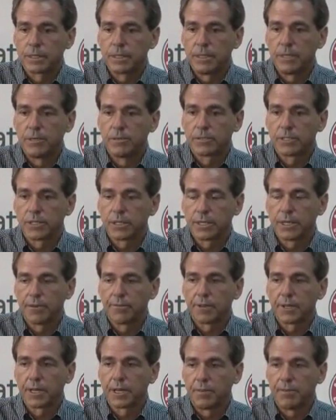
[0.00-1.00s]
you know,
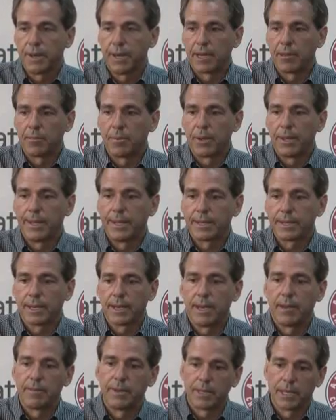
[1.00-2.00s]
significant amount of playing
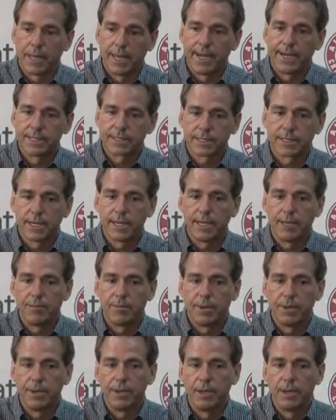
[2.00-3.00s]
time in the last game,
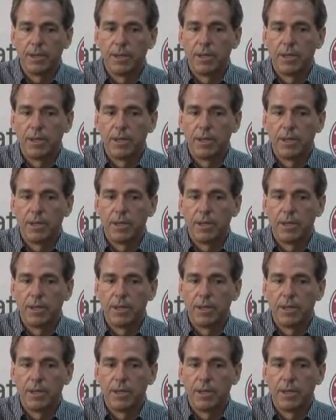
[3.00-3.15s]
and